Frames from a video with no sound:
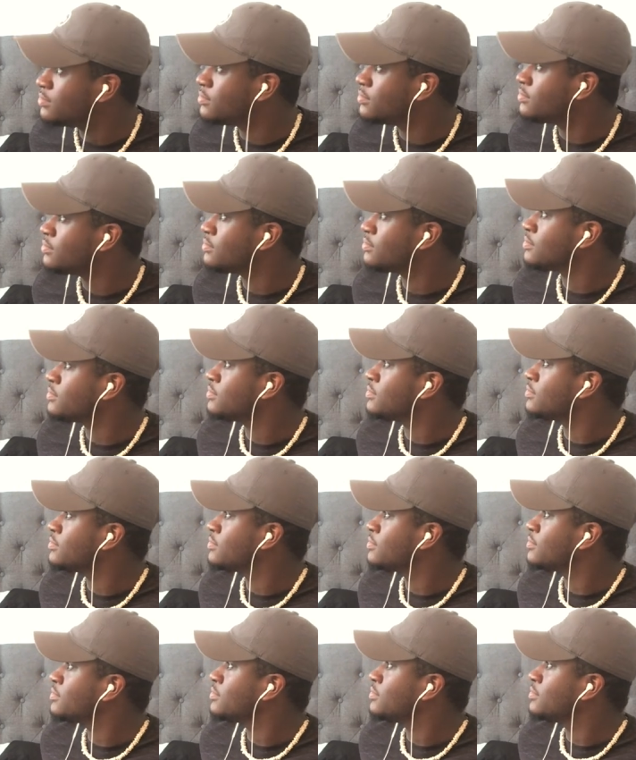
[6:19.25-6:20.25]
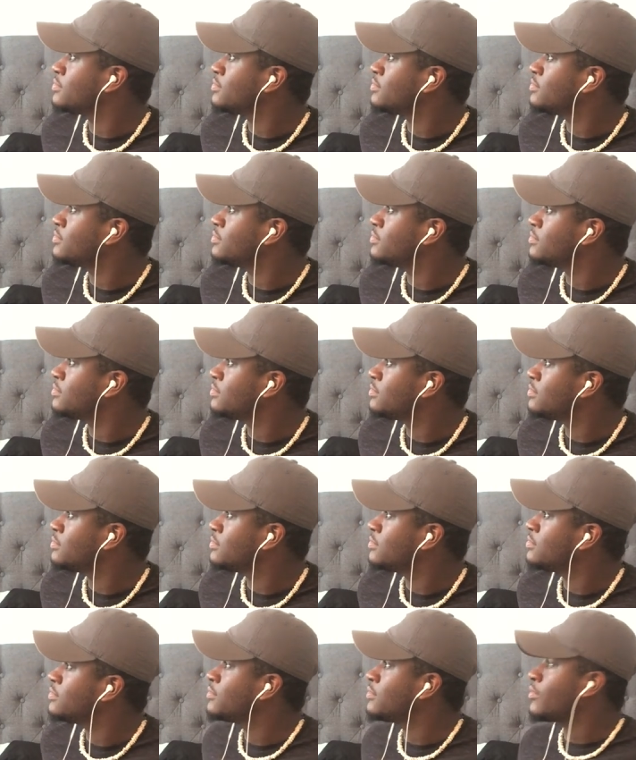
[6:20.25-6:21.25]

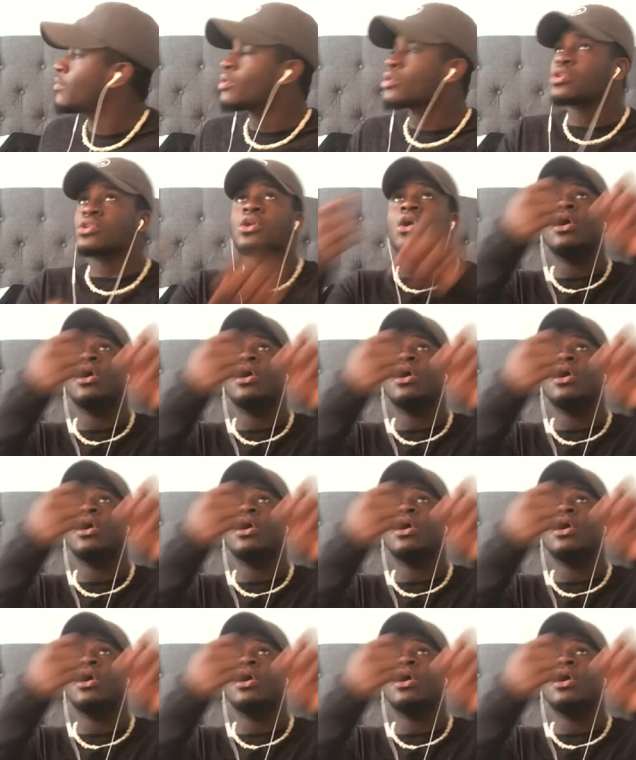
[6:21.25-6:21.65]
Nothing is said.